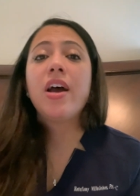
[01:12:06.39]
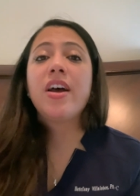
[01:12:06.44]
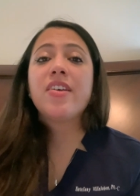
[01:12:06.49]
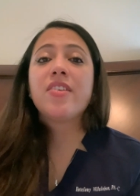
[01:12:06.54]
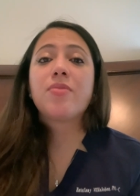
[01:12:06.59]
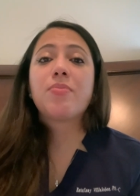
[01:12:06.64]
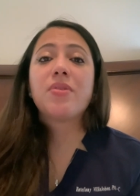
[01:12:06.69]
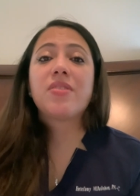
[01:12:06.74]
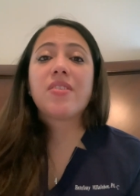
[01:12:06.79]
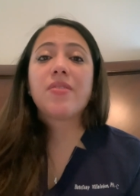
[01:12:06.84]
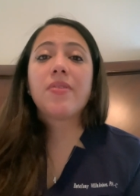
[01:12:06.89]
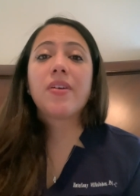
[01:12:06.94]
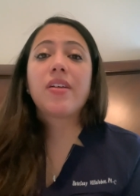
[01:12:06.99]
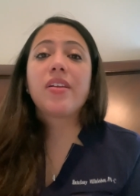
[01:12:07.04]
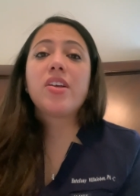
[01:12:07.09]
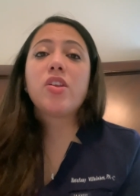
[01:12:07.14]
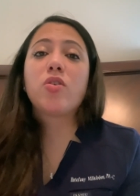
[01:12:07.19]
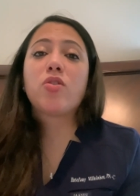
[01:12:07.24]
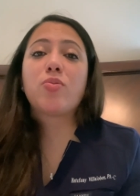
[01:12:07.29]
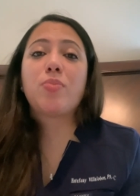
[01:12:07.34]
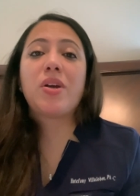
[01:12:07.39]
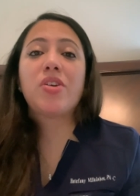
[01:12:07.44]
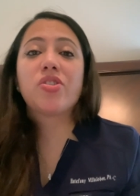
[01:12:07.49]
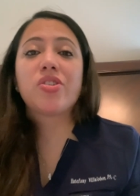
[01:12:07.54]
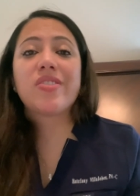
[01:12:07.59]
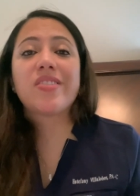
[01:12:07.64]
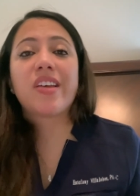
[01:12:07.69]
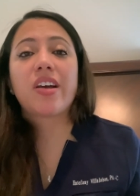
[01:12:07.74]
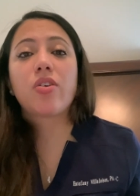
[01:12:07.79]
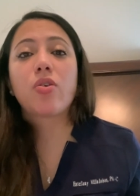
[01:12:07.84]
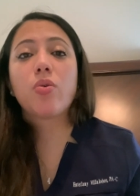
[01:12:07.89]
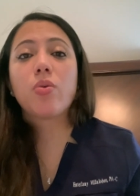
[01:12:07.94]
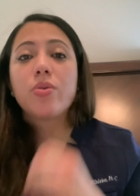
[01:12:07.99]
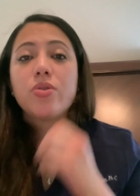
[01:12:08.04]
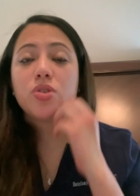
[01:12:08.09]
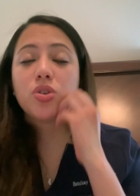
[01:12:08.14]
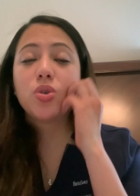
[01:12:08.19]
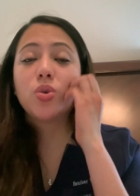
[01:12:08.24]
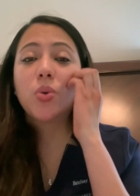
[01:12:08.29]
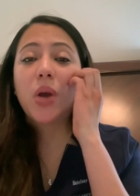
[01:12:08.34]
specifically those patients that go
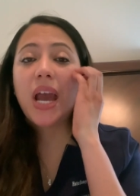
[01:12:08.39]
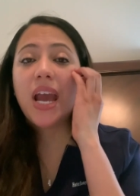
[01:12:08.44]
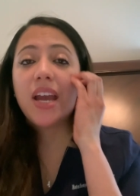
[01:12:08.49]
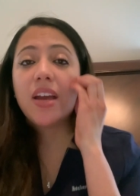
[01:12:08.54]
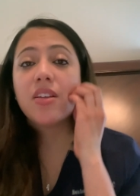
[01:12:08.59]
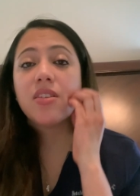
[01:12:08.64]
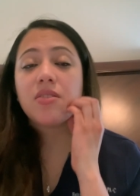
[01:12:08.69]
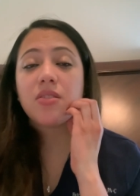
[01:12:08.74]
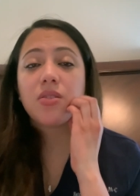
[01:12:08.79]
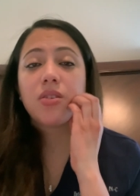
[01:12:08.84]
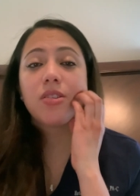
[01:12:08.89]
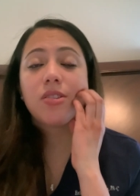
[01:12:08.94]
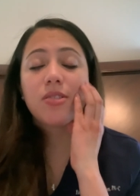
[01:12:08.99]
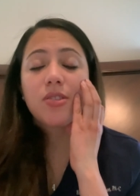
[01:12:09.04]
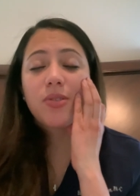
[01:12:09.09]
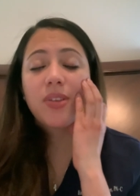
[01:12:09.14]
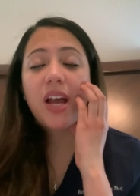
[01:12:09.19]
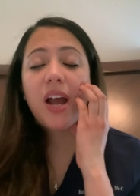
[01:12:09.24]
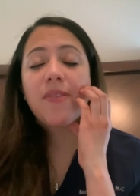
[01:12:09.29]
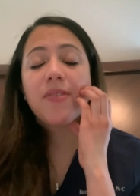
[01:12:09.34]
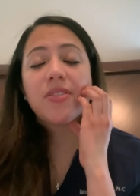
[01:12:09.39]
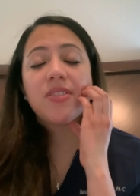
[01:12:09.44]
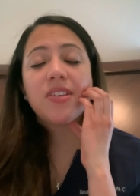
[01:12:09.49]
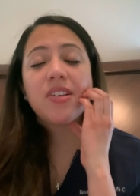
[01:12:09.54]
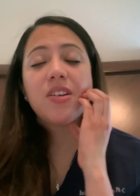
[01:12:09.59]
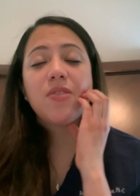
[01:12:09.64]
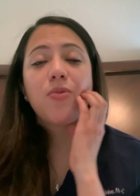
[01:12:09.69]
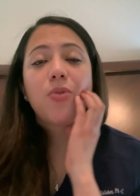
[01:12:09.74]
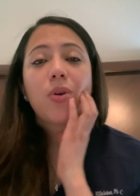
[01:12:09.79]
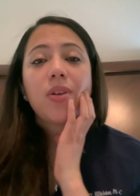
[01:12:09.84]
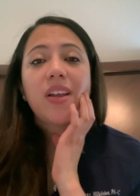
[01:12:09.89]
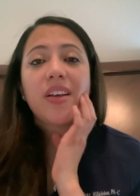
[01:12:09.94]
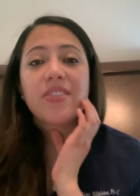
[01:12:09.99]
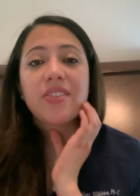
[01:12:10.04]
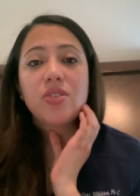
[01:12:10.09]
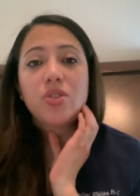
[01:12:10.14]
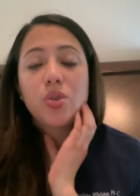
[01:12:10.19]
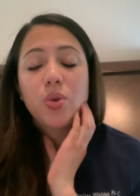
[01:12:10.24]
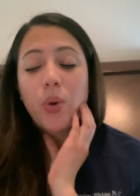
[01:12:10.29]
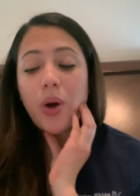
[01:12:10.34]
into AIDS, so they have a CD4 less
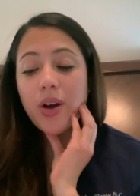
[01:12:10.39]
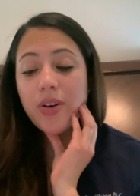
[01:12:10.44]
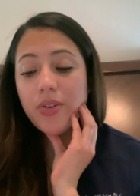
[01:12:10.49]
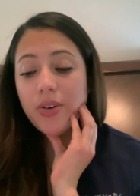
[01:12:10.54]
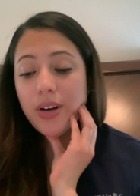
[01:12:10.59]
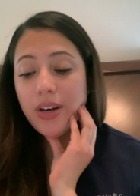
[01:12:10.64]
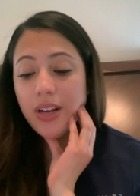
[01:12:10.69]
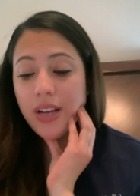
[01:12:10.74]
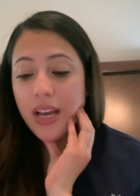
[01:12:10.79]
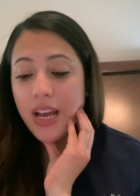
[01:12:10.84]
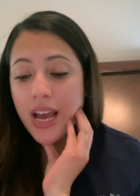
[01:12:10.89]
than 200,